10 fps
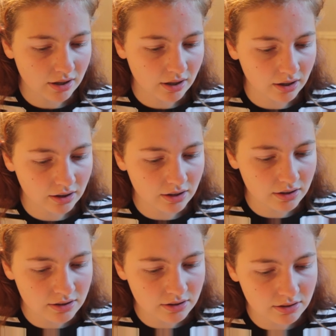
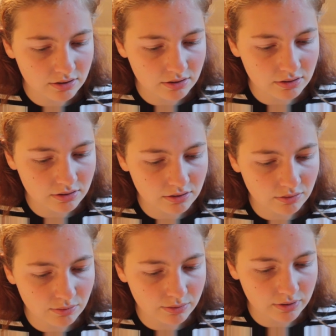eyelids
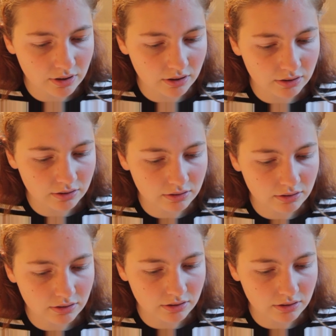to protect